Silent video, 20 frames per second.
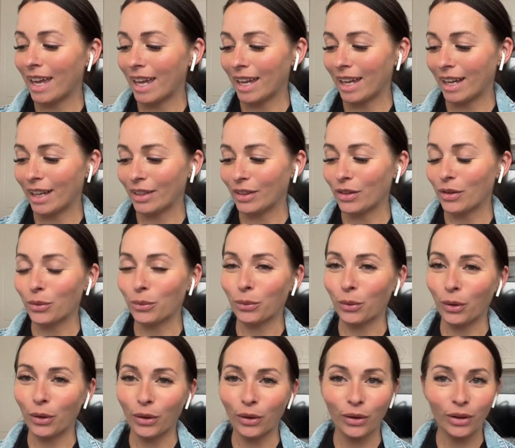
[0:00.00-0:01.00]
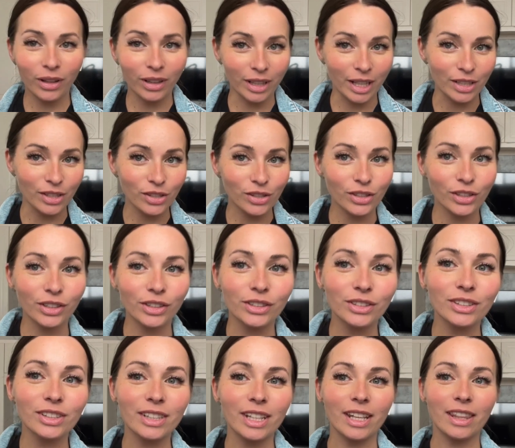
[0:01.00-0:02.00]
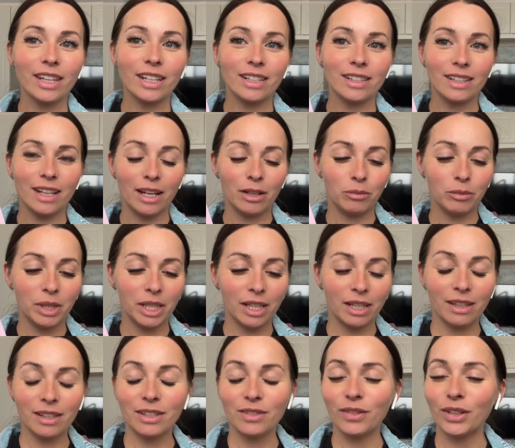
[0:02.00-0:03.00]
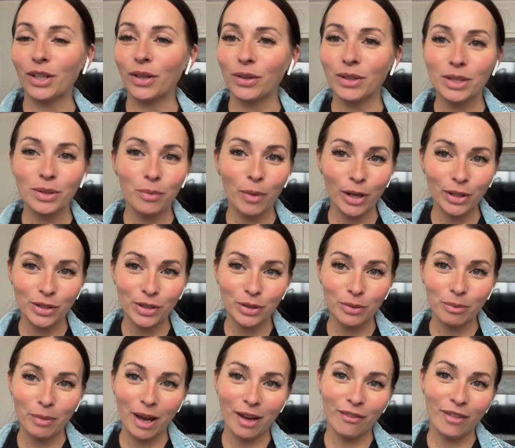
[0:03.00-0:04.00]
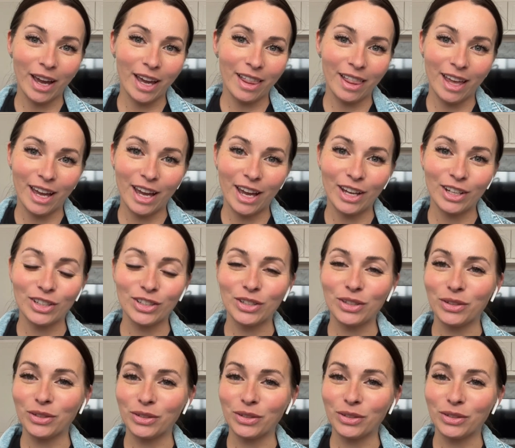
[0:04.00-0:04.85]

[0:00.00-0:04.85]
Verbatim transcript: and the Royal Clusters that they sent me. This video is sponsored by Lash, so